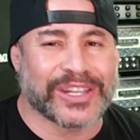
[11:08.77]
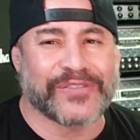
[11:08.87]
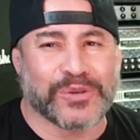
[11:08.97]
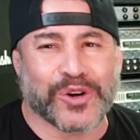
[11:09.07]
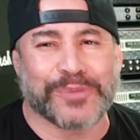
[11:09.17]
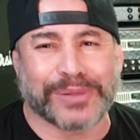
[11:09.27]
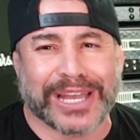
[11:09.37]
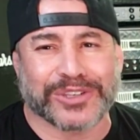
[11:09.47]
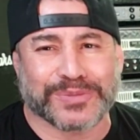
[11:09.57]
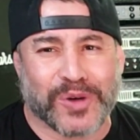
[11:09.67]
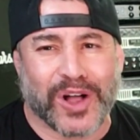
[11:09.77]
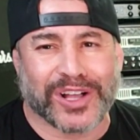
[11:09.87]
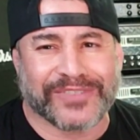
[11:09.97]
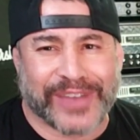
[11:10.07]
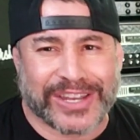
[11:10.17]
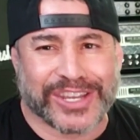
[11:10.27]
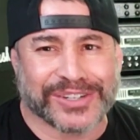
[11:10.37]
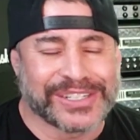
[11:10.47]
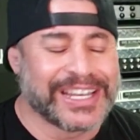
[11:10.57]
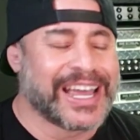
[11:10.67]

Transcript: that if you were to play a small venue,